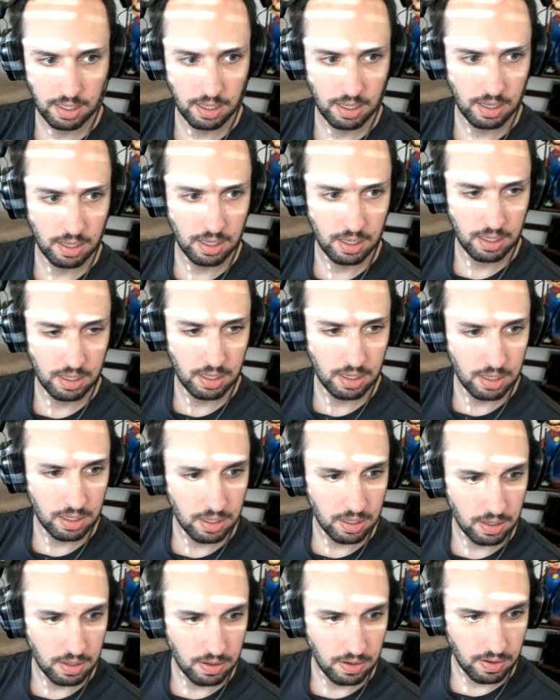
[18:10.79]
Sure.
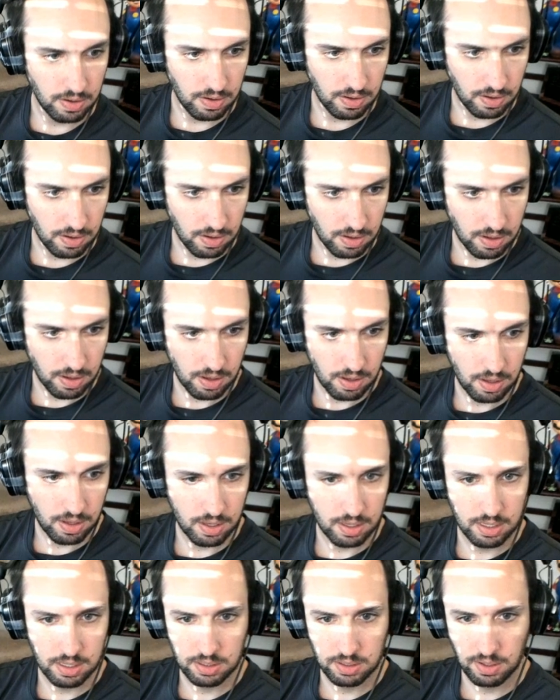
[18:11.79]

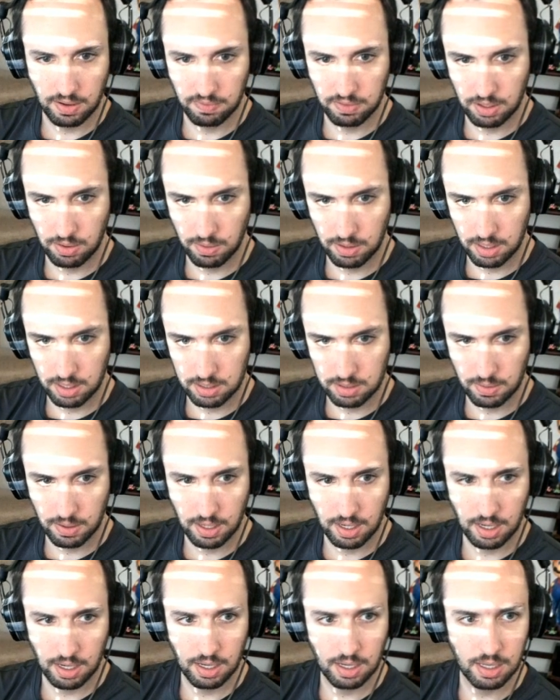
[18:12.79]
So I have to do it this way.